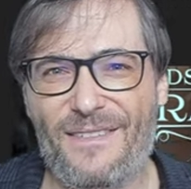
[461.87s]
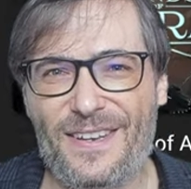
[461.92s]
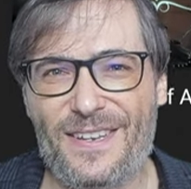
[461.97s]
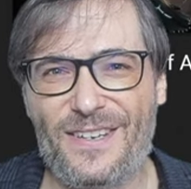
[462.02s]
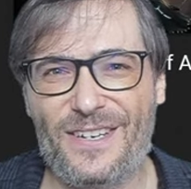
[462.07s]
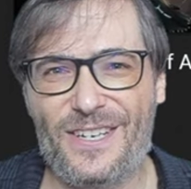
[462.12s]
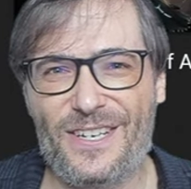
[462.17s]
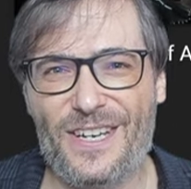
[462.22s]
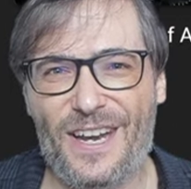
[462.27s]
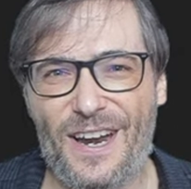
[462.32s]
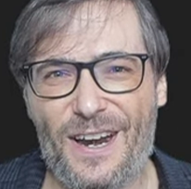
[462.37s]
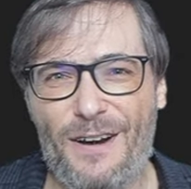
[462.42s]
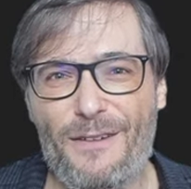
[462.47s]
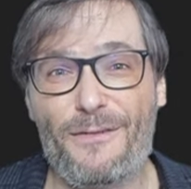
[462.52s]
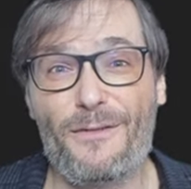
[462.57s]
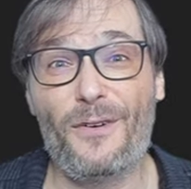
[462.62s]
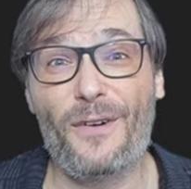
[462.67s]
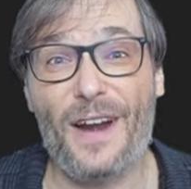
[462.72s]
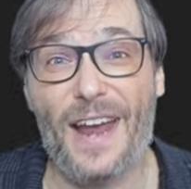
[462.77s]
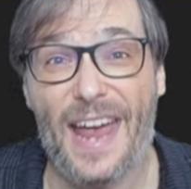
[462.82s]
revenue share
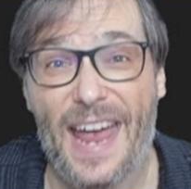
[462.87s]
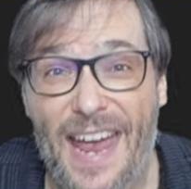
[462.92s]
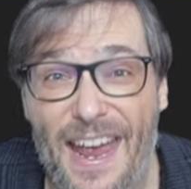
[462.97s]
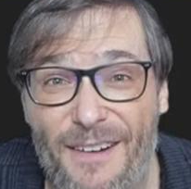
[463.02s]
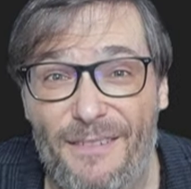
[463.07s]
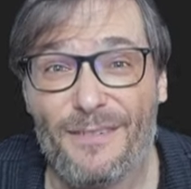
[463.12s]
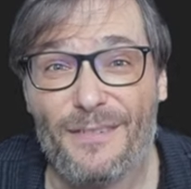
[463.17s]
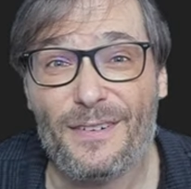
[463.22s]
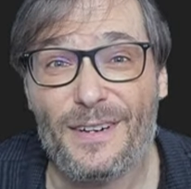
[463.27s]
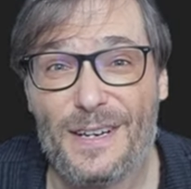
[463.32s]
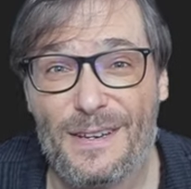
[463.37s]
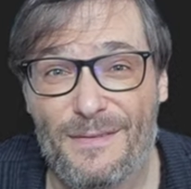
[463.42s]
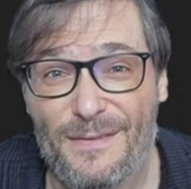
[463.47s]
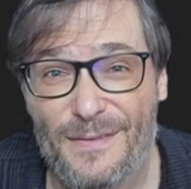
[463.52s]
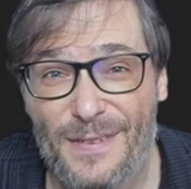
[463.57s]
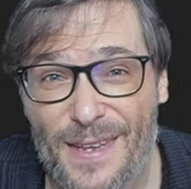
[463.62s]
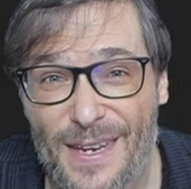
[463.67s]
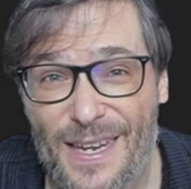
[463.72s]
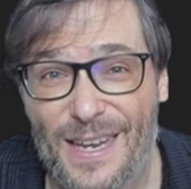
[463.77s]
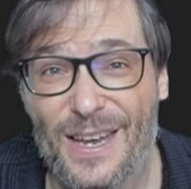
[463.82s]
for every
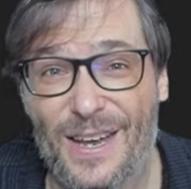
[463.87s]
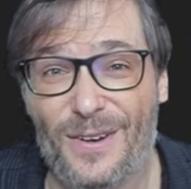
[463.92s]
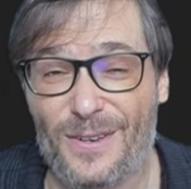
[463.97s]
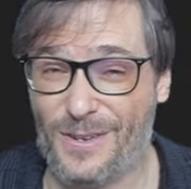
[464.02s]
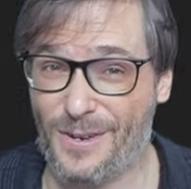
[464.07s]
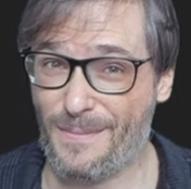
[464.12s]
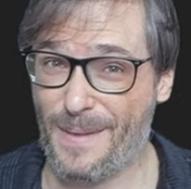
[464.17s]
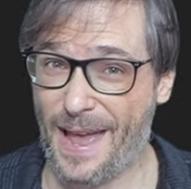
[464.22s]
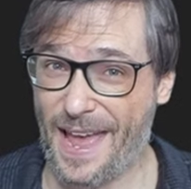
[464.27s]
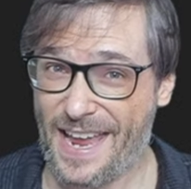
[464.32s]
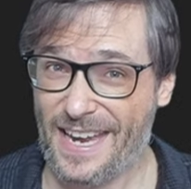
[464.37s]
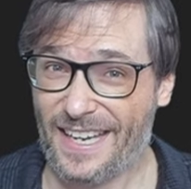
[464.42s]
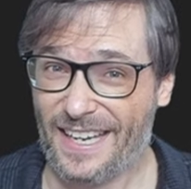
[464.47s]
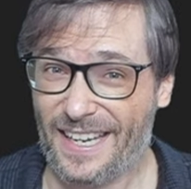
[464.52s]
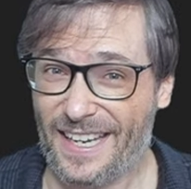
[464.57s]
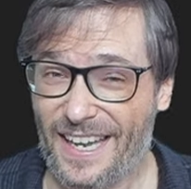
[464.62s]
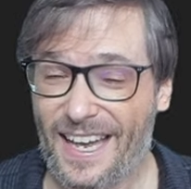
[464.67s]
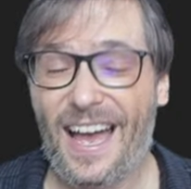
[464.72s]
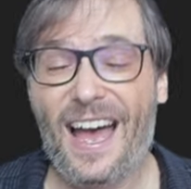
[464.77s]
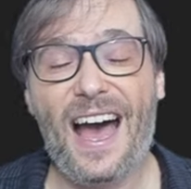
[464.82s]
video you make
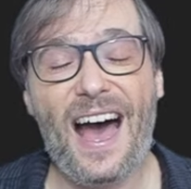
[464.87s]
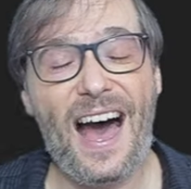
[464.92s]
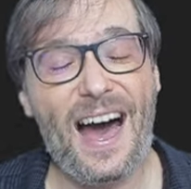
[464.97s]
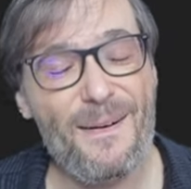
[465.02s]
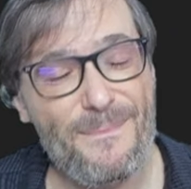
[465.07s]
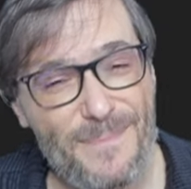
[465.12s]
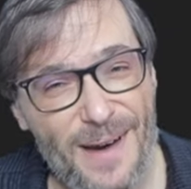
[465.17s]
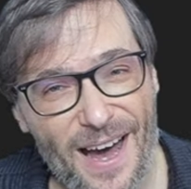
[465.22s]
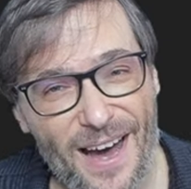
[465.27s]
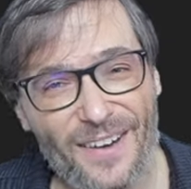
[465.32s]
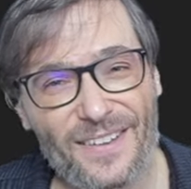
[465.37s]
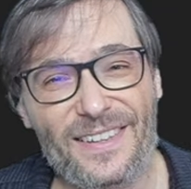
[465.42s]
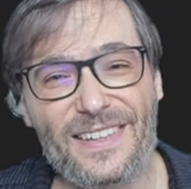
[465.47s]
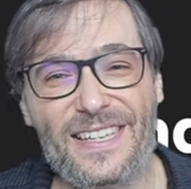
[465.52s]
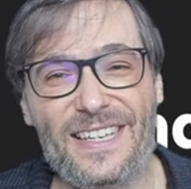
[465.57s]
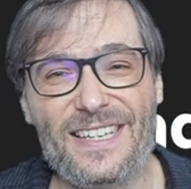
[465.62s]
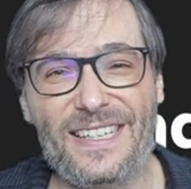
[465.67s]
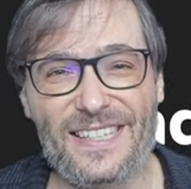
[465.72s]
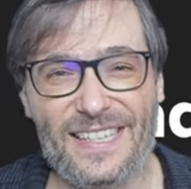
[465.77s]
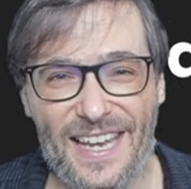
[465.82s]

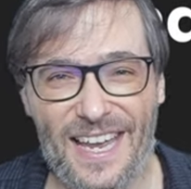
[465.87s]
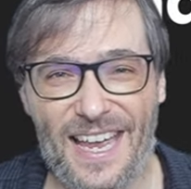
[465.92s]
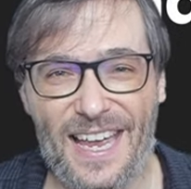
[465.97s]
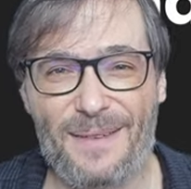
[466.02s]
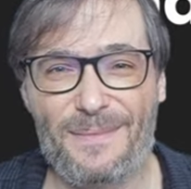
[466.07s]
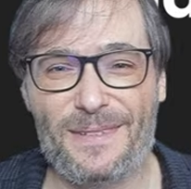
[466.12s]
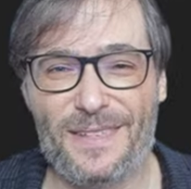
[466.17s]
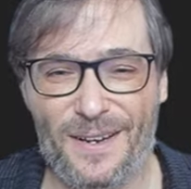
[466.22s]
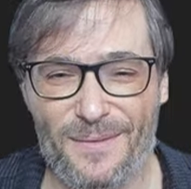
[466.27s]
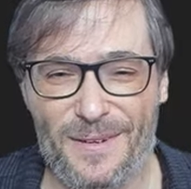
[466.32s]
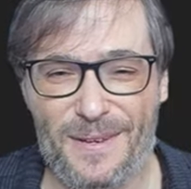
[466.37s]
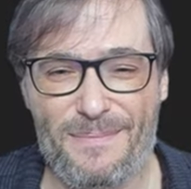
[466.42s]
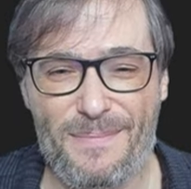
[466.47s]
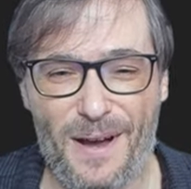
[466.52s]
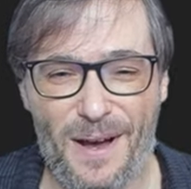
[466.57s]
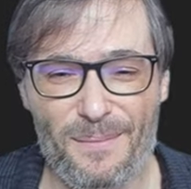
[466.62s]
about these games that we